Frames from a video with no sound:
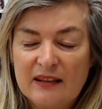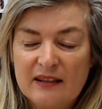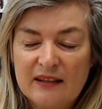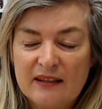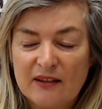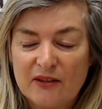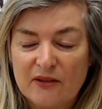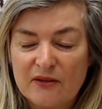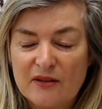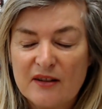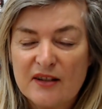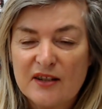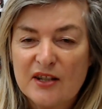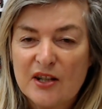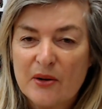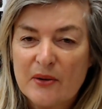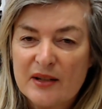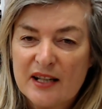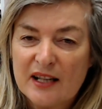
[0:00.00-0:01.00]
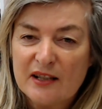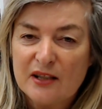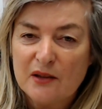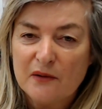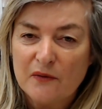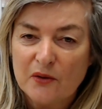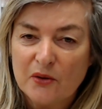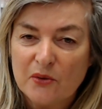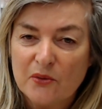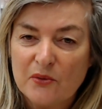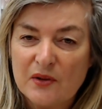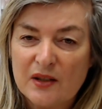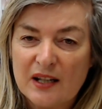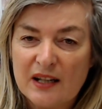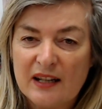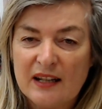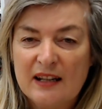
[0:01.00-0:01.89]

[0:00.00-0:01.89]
lot of the sewers had difficulty